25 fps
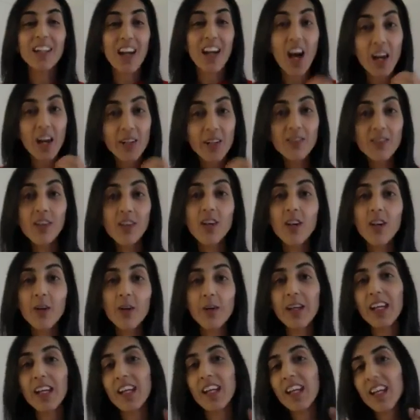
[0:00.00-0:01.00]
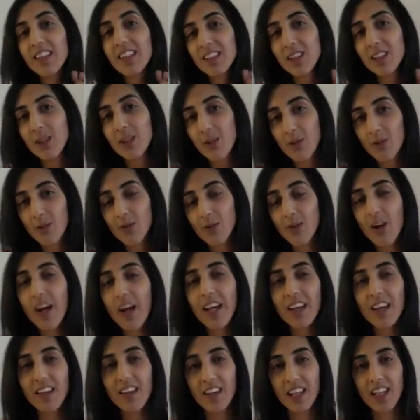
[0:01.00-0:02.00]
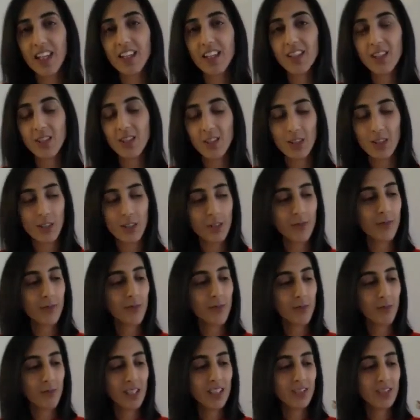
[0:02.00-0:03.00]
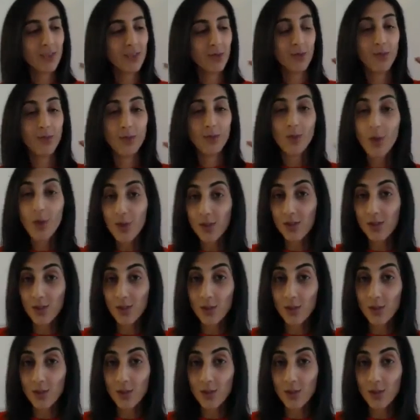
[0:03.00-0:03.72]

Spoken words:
I know it is the right thing to do for me to not